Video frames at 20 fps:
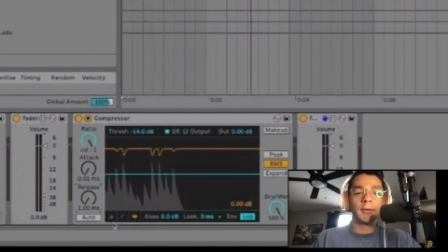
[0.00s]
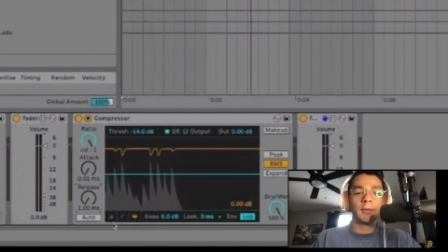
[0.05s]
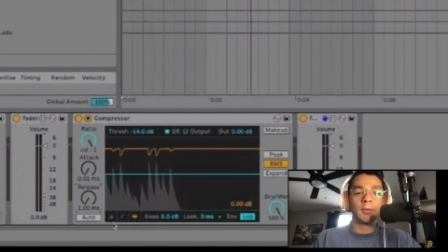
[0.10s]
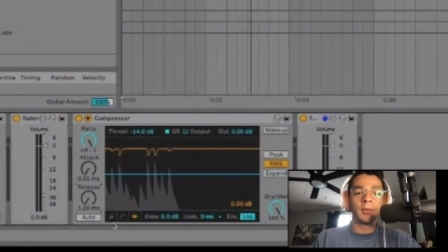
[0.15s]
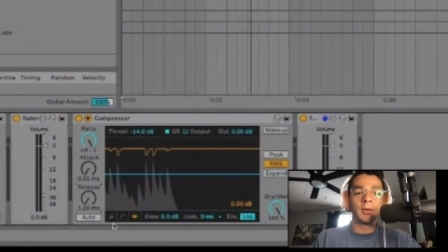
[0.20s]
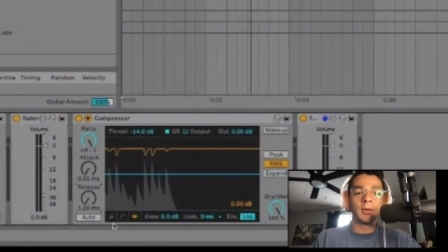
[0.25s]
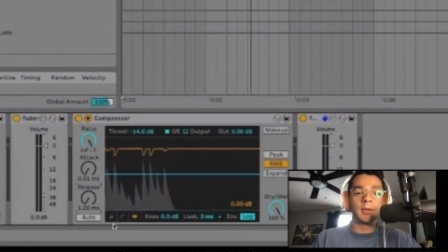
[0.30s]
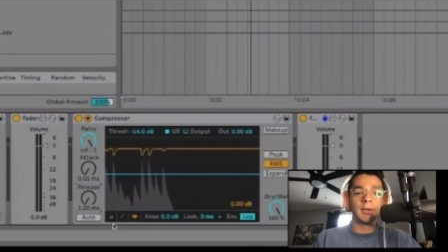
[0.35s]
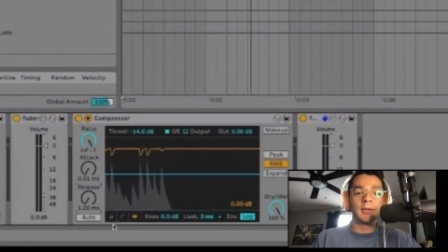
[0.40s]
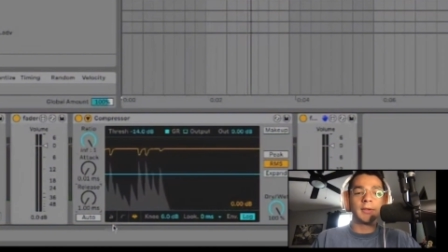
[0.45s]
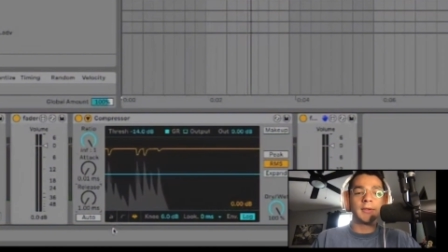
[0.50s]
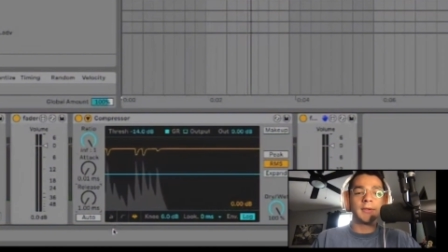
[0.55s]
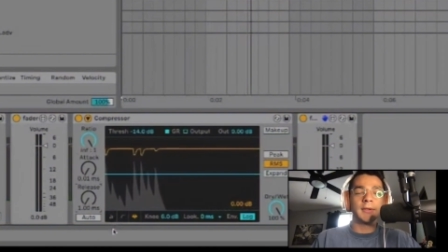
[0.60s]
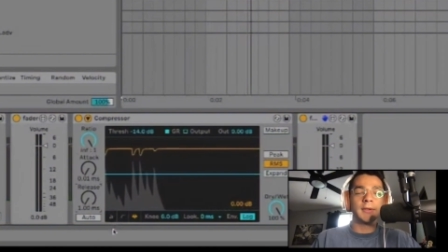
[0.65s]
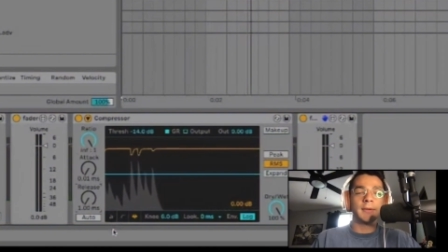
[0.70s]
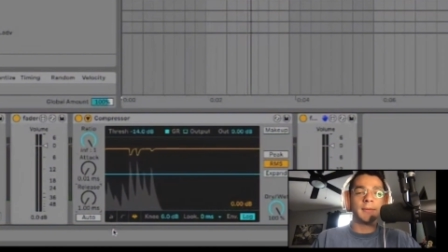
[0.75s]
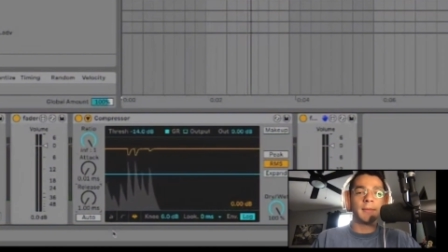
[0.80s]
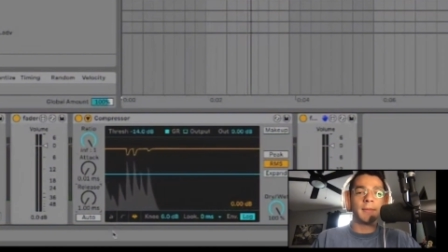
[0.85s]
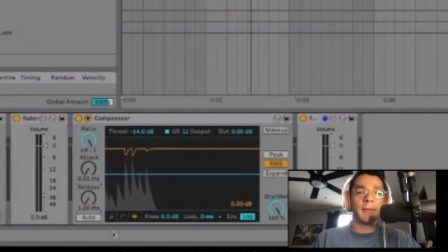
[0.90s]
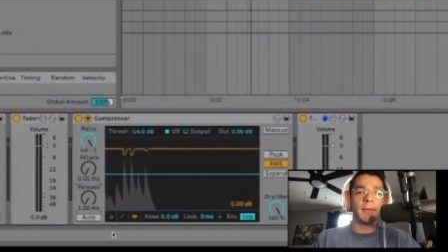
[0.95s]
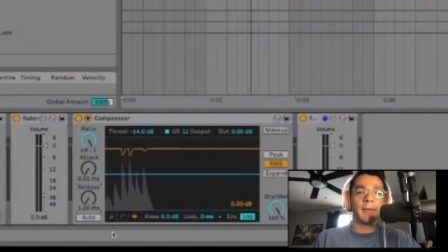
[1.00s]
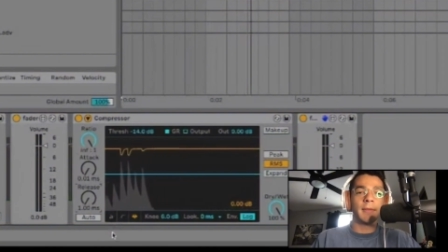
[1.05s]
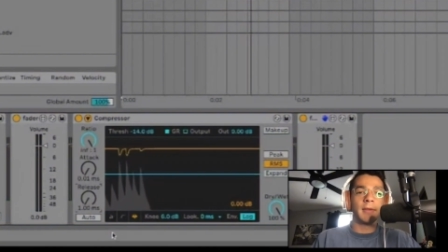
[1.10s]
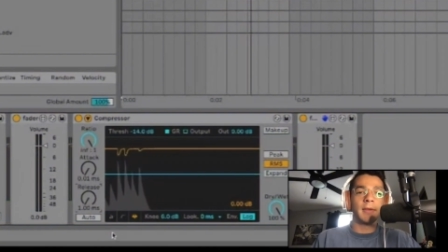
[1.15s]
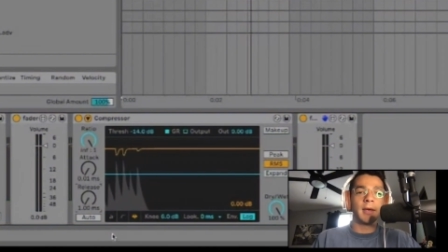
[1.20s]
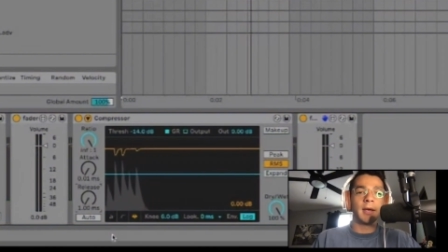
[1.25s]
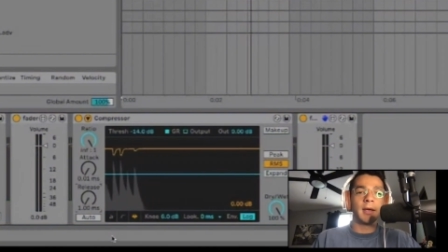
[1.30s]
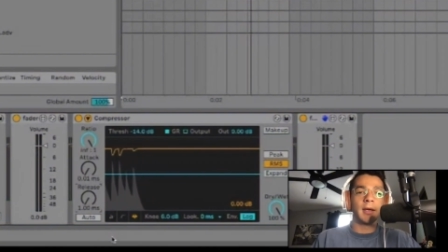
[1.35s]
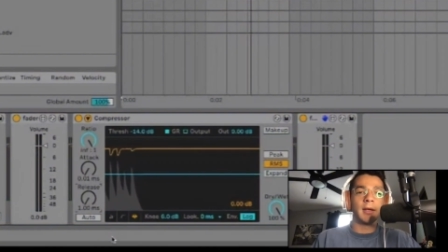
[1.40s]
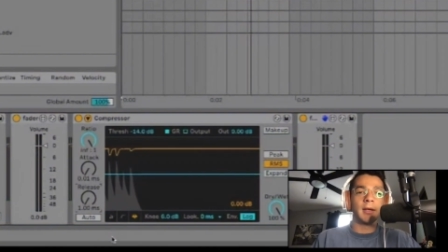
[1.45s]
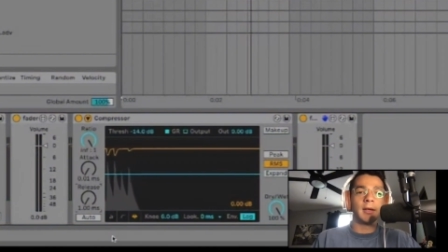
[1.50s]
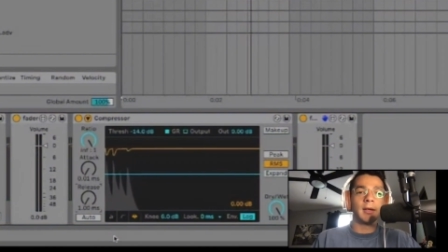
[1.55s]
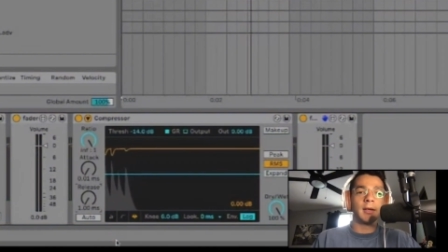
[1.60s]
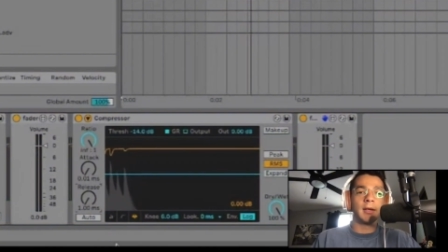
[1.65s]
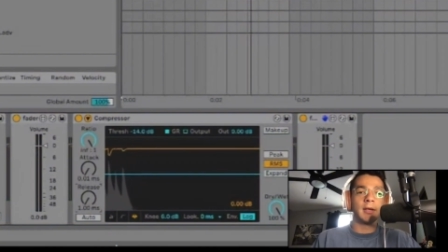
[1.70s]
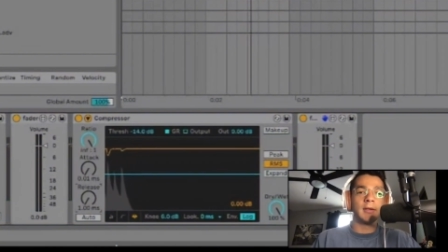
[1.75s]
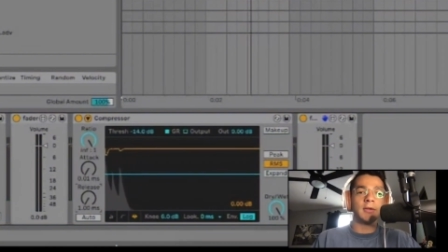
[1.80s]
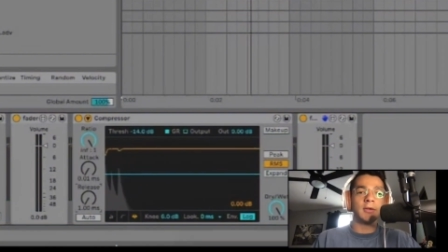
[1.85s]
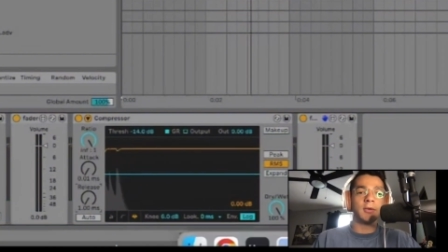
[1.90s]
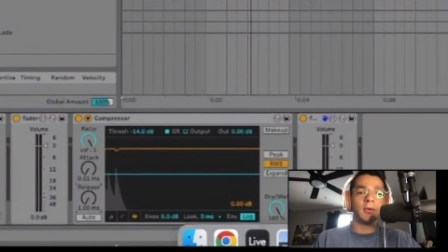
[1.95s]
release, then
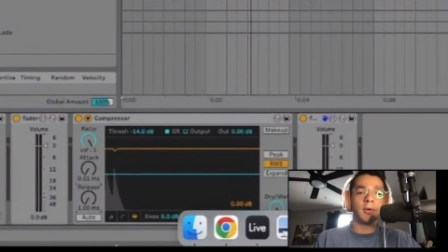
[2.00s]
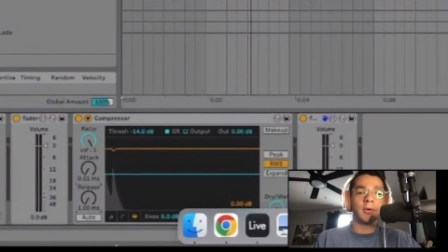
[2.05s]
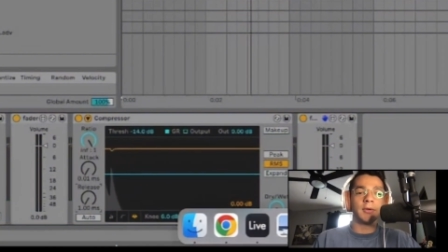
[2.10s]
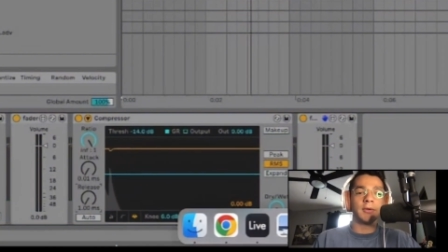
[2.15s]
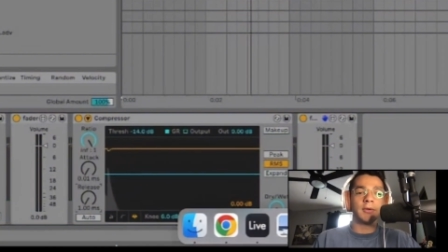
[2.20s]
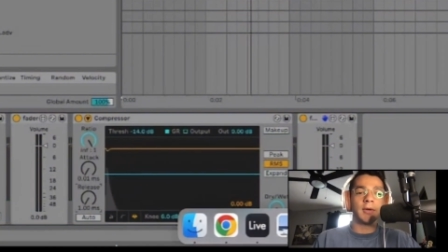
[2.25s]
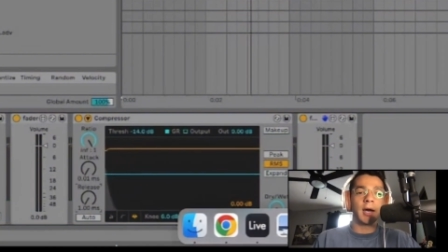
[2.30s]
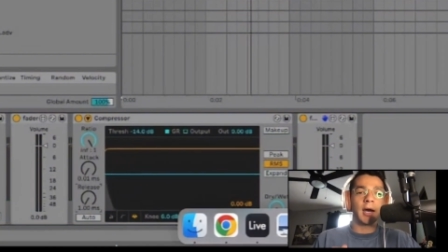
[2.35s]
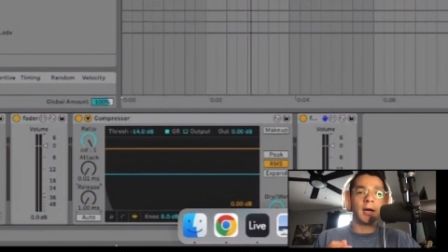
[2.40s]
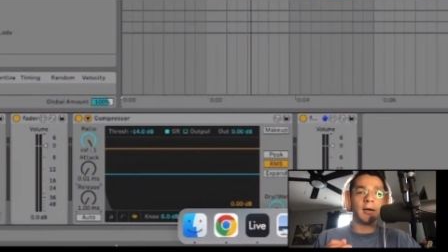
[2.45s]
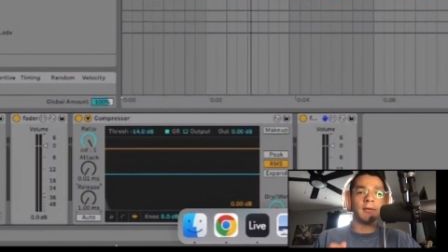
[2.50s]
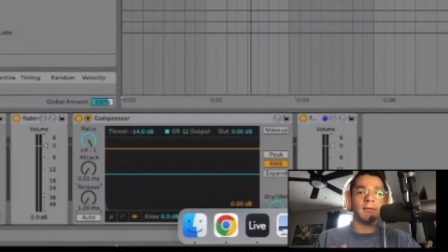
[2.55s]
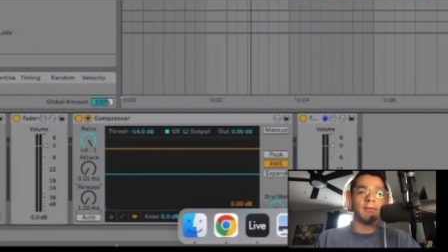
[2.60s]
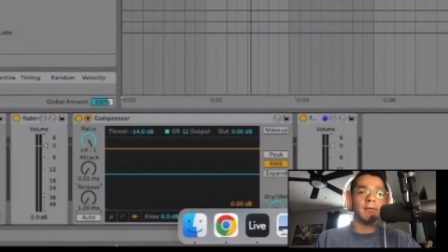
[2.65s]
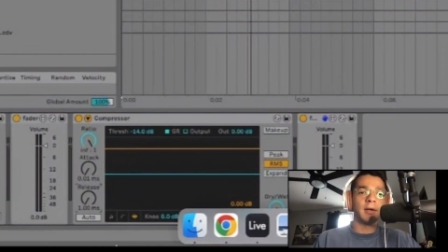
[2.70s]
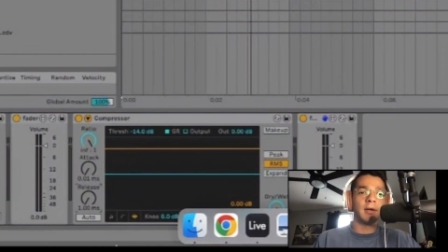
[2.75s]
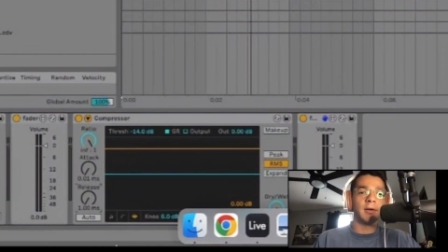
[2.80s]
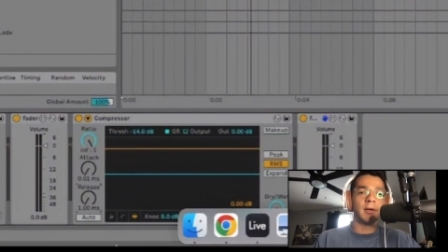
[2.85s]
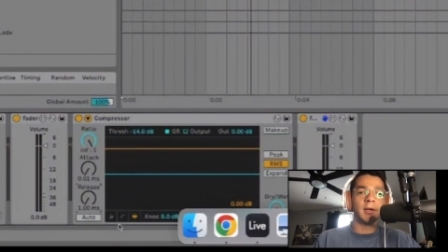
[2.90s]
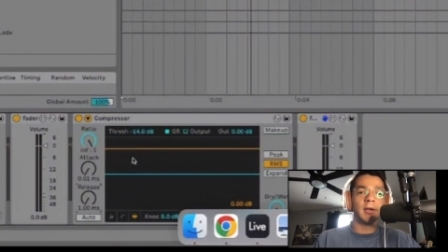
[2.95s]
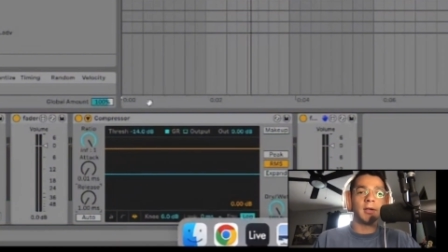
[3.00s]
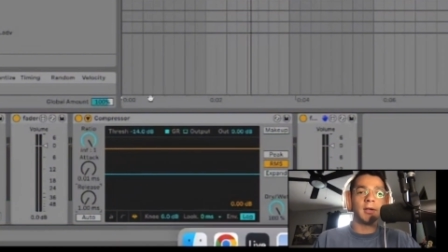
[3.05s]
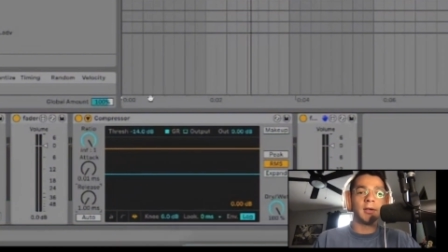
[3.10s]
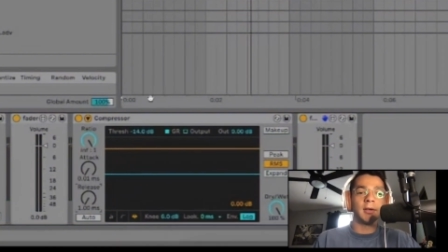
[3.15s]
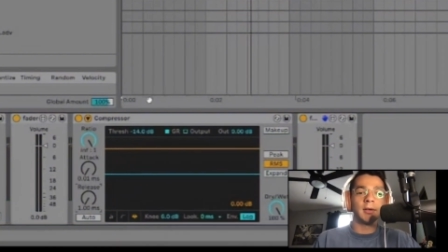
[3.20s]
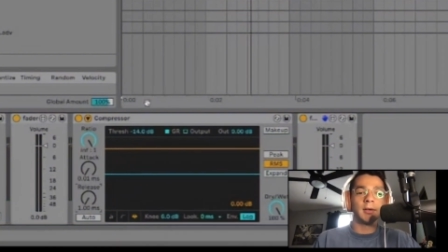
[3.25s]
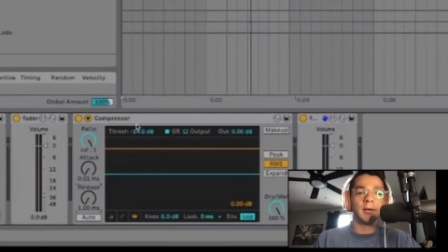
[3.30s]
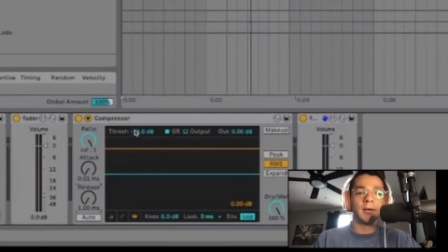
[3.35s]
it's going to act very